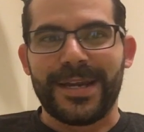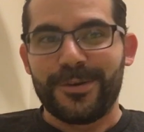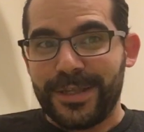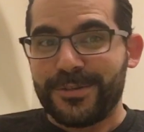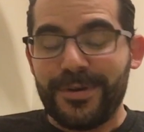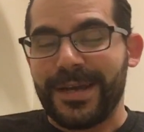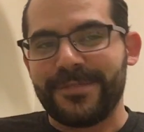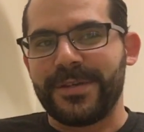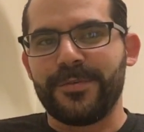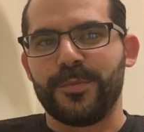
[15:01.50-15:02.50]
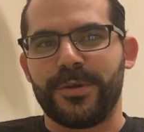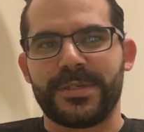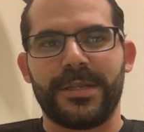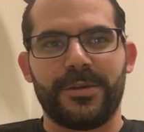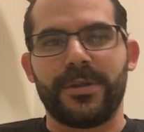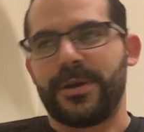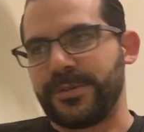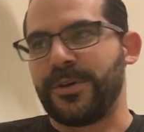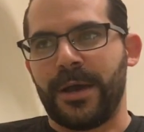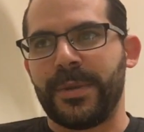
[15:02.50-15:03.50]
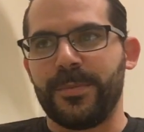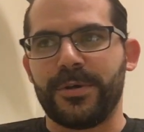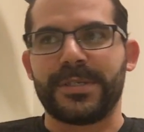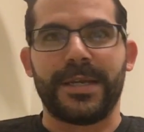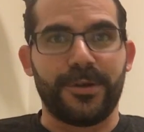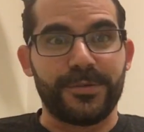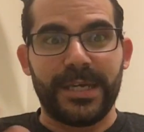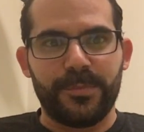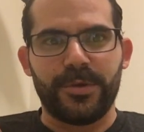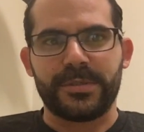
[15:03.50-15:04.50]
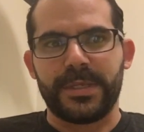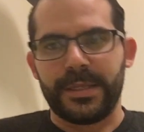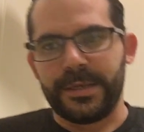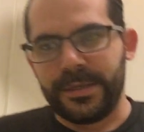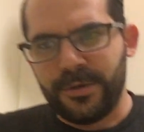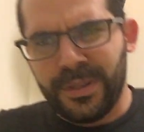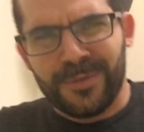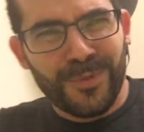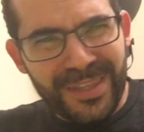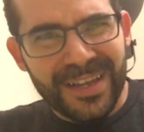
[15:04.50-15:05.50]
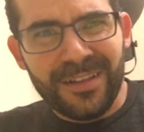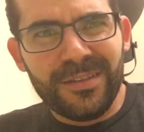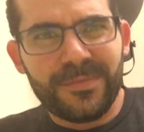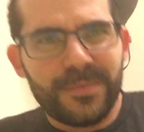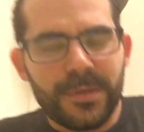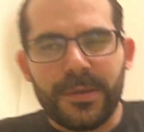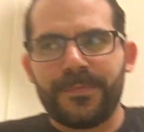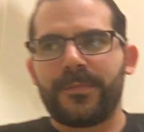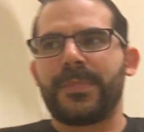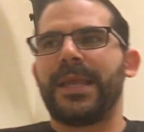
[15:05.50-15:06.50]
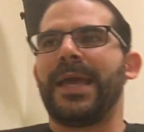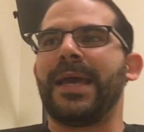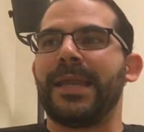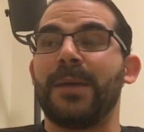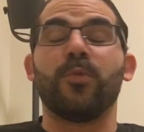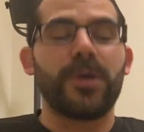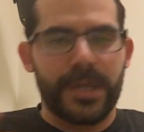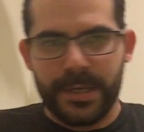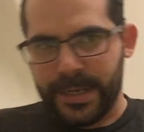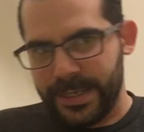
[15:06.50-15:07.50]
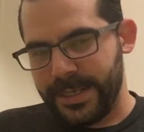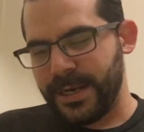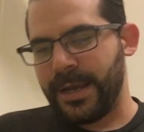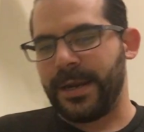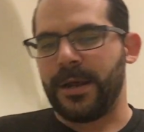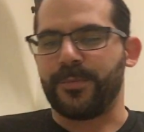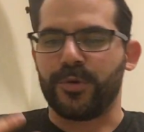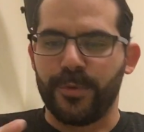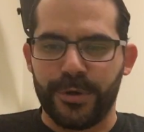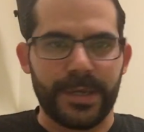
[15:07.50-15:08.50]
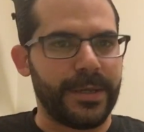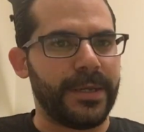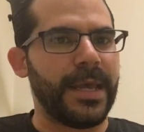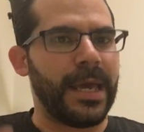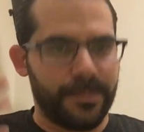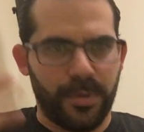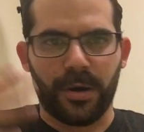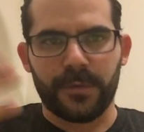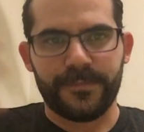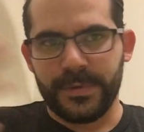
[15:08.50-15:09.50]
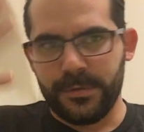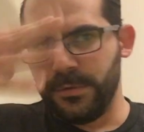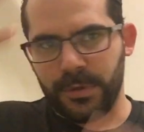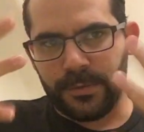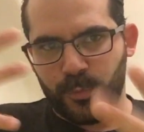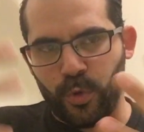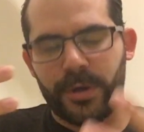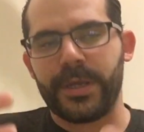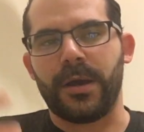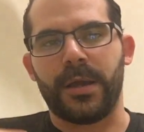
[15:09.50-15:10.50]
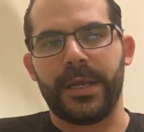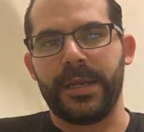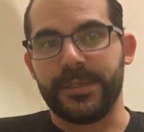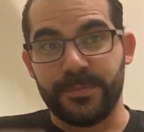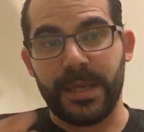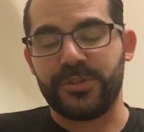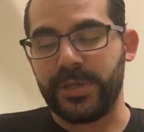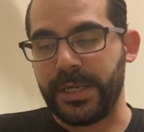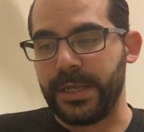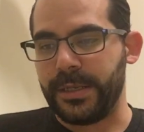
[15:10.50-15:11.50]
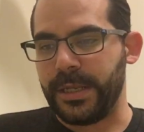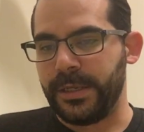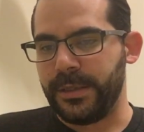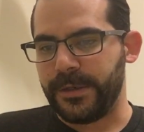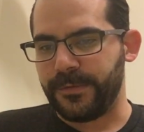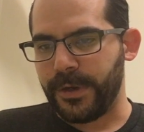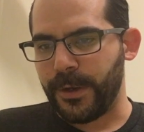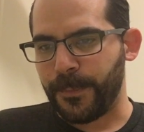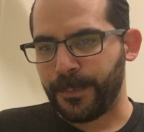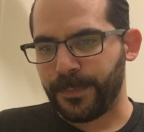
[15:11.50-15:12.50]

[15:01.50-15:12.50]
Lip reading: And I go like, "No, I have several books." And they go like, "So how many books?" And I go, 10 books." And they go like, "What the hell?" And I'm working on it and I'm promoting it. And part of the working on it is mentioning it in this video.